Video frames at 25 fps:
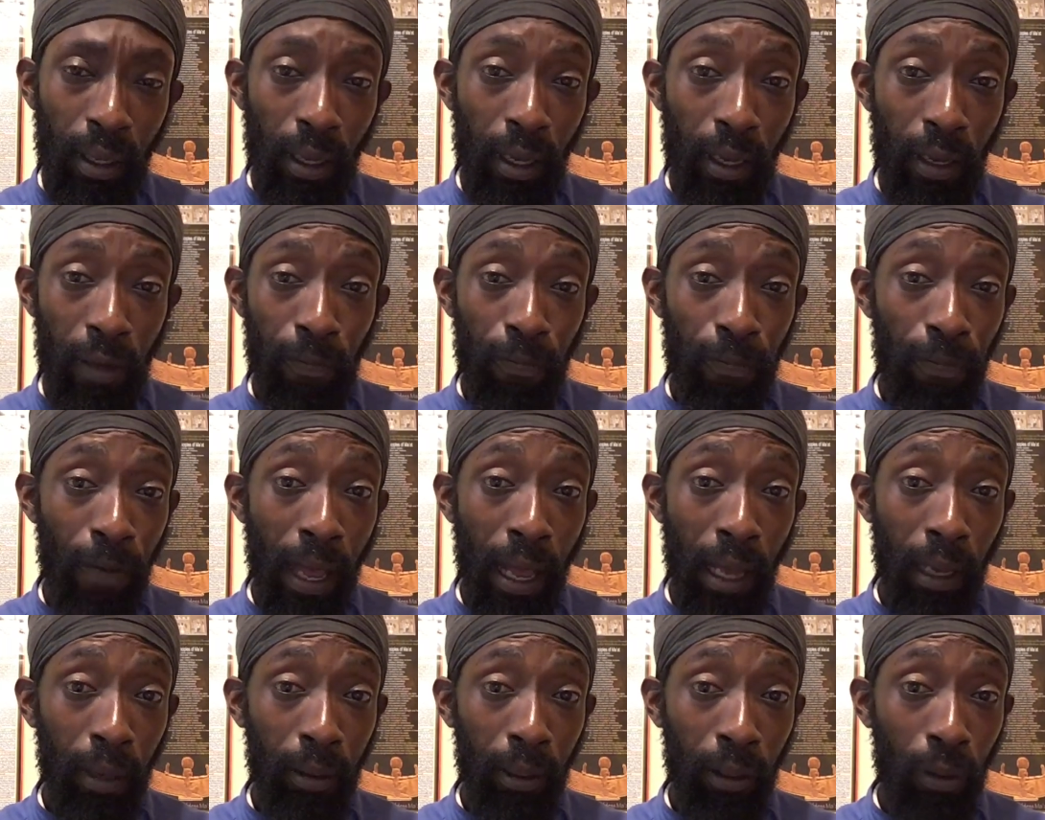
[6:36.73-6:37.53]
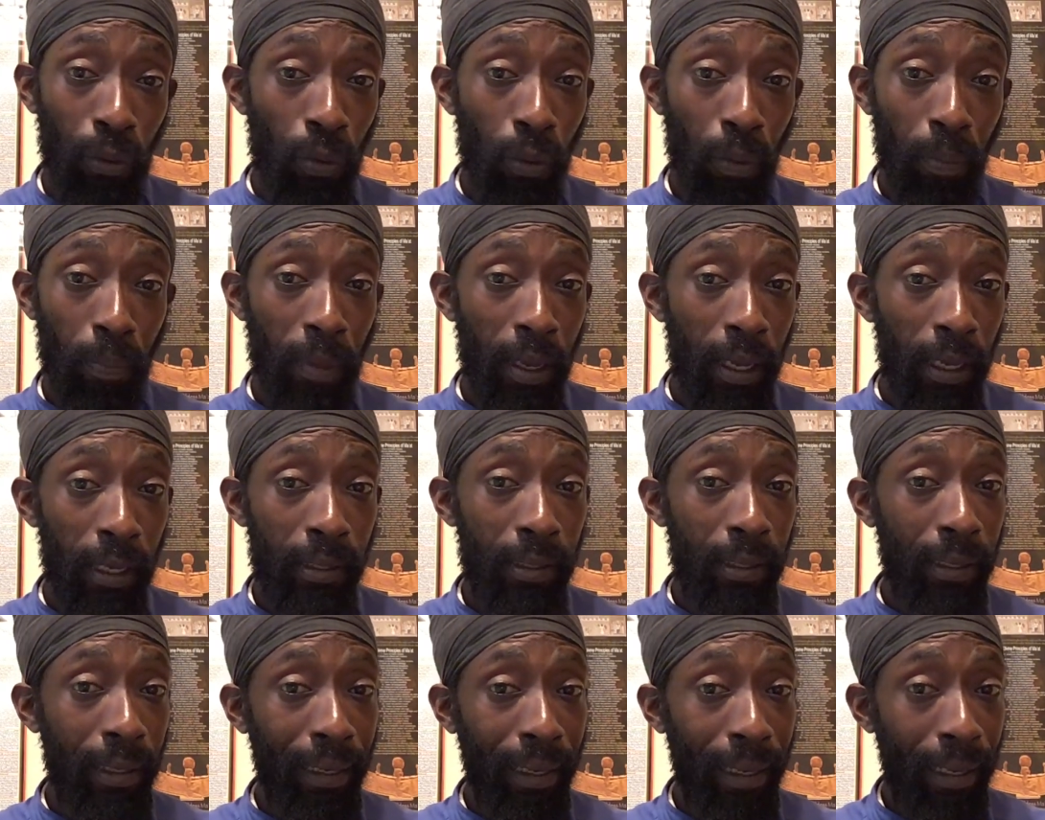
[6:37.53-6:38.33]
In fact, Luke
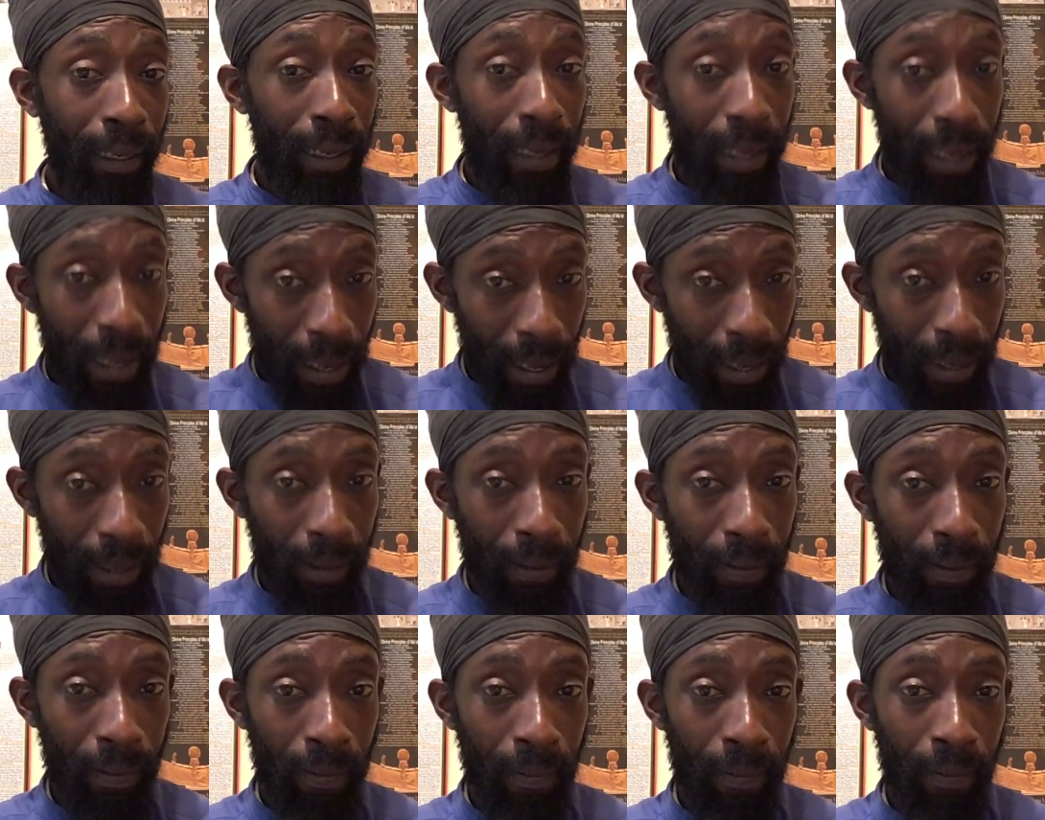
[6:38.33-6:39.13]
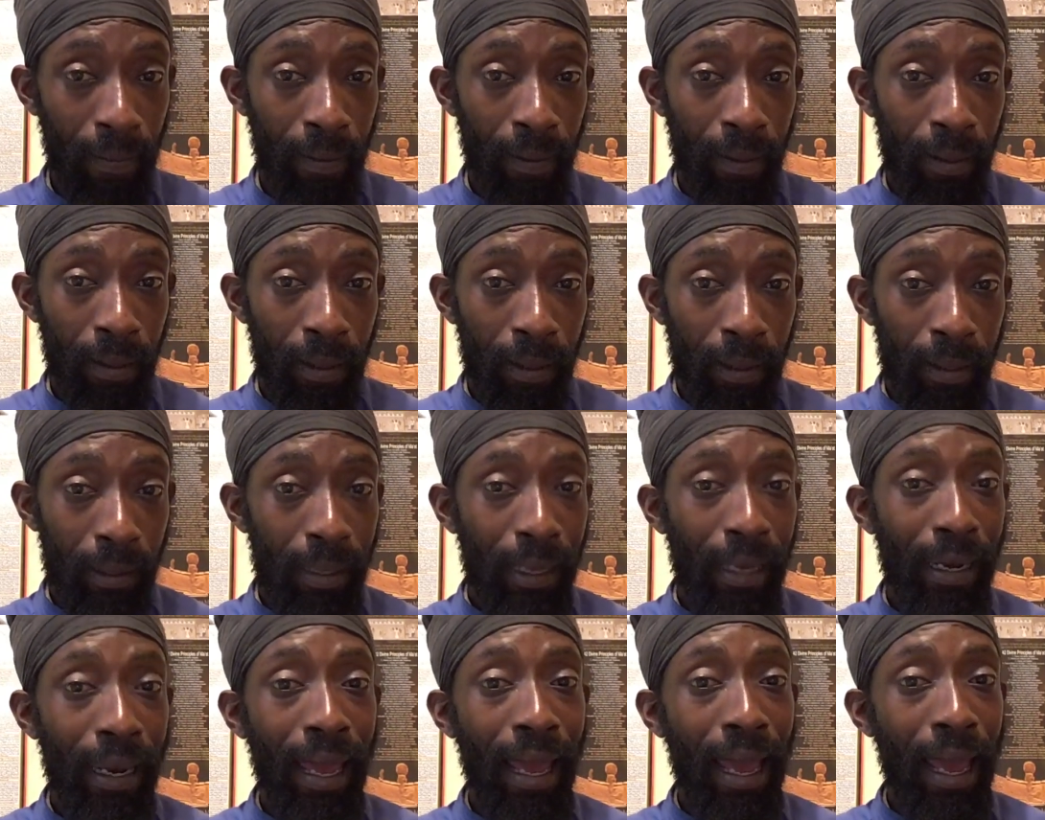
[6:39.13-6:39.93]
makes it clear
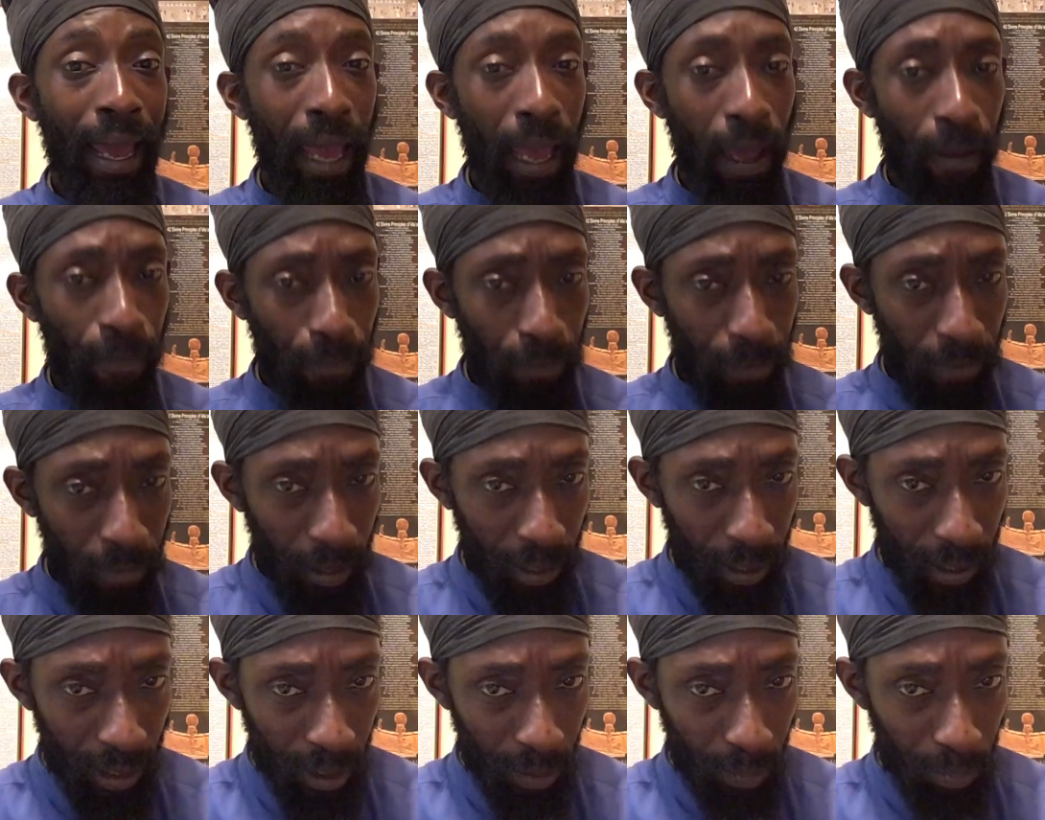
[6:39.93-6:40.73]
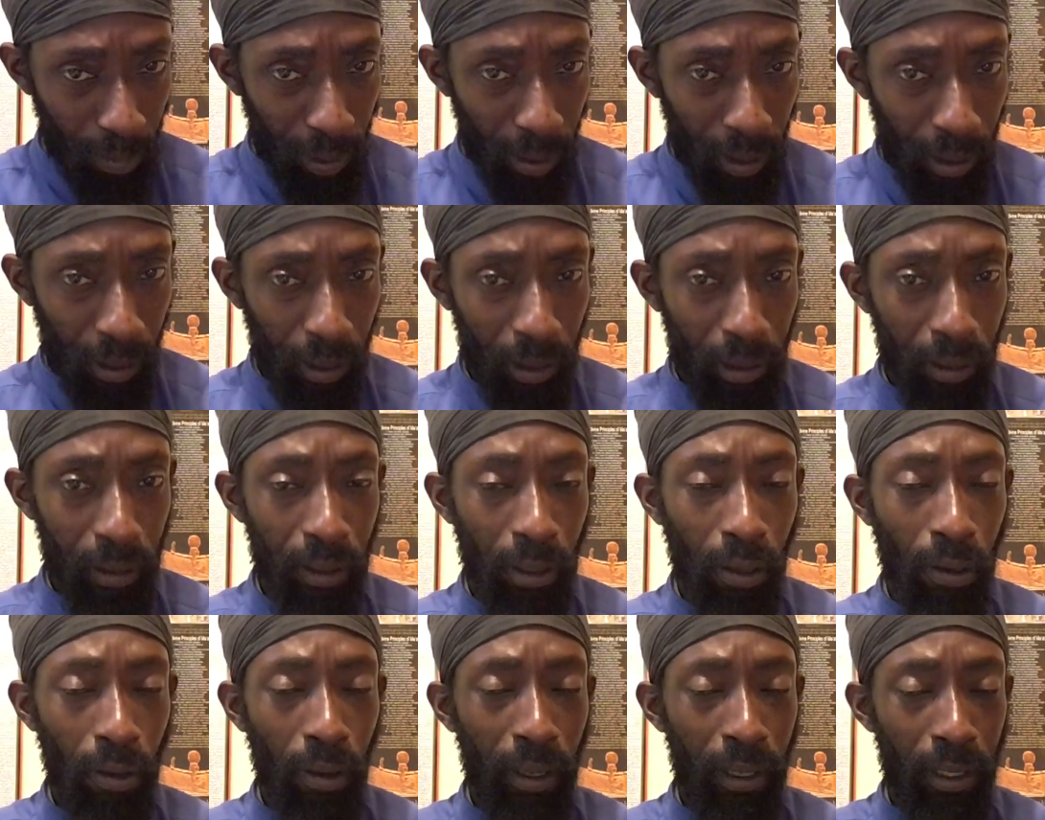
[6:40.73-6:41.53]
that after its
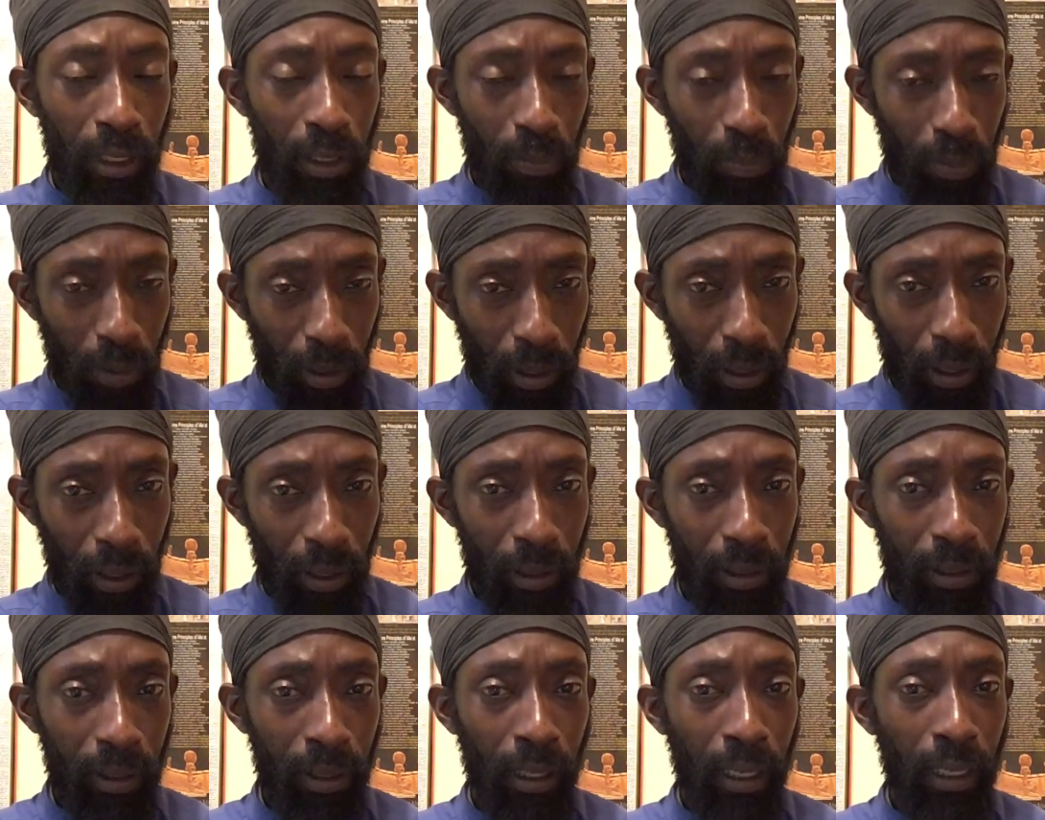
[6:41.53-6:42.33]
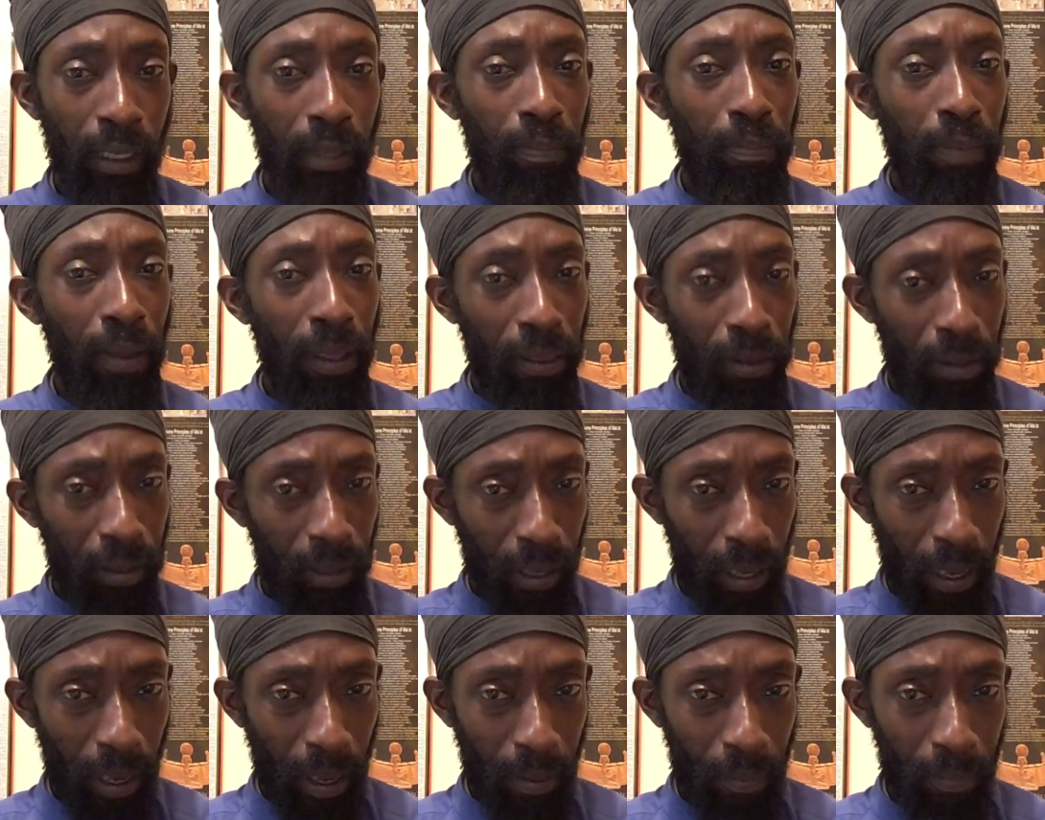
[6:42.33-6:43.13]
birth, or his birth in
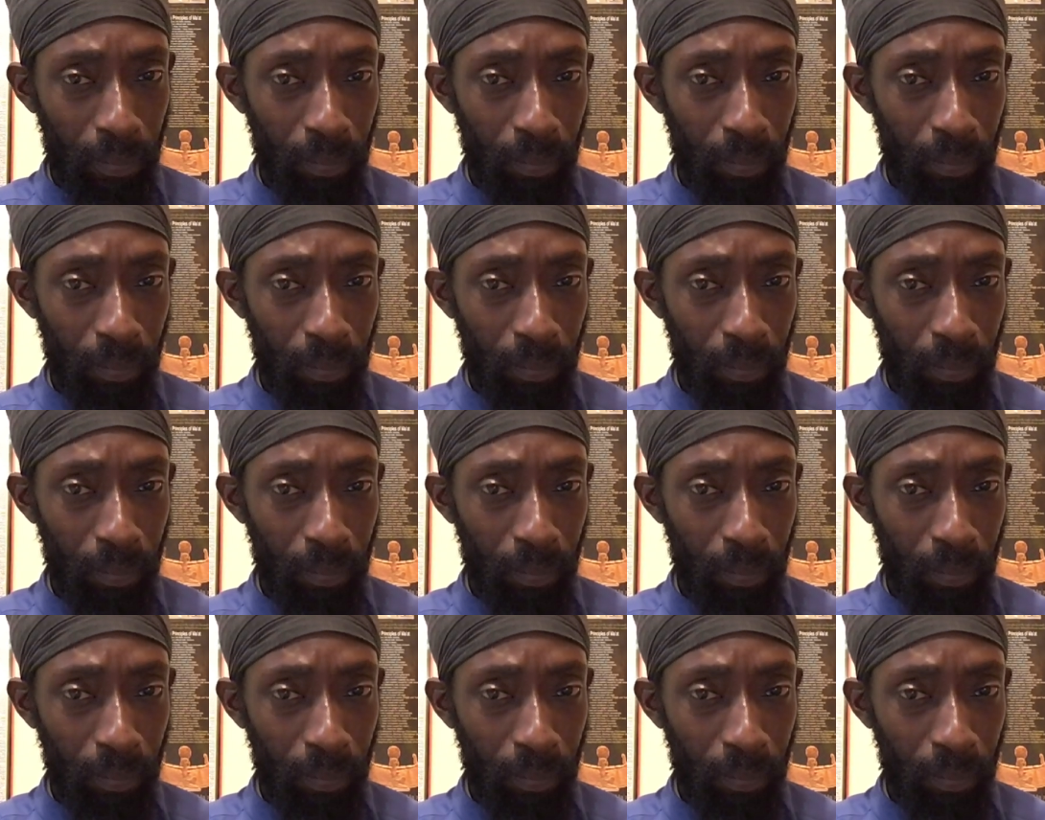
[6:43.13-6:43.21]
Bethlehem,